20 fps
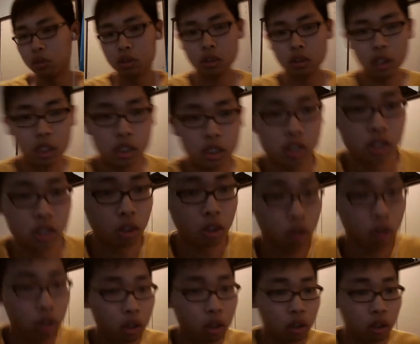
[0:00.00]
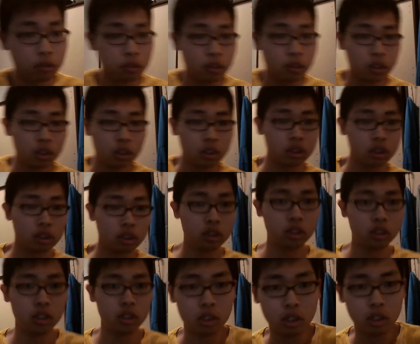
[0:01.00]
let's start off.
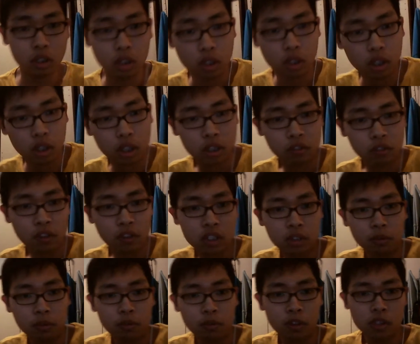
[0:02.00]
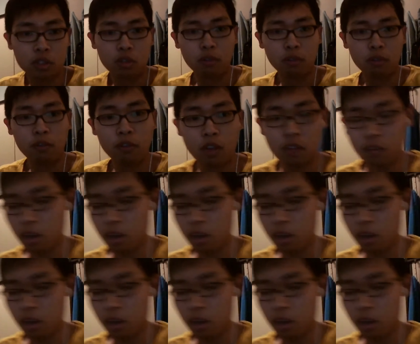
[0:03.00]
Is Phantom Fix your fave